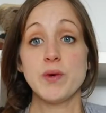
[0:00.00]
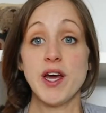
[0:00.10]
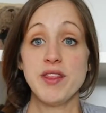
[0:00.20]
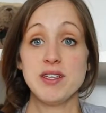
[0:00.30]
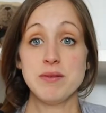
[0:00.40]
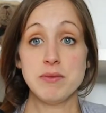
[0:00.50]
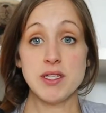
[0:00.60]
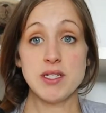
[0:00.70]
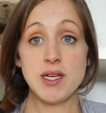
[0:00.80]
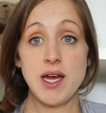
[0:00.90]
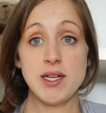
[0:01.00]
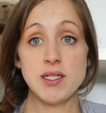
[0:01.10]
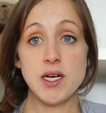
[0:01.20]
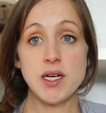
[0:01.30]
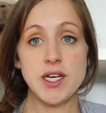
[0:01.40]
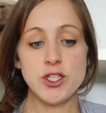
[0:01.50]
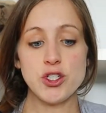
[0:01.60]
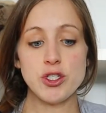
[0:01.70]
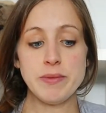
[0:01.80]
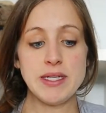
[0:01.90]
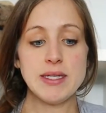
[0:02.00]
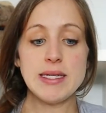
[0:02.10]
we got this Melissa and Doug instrument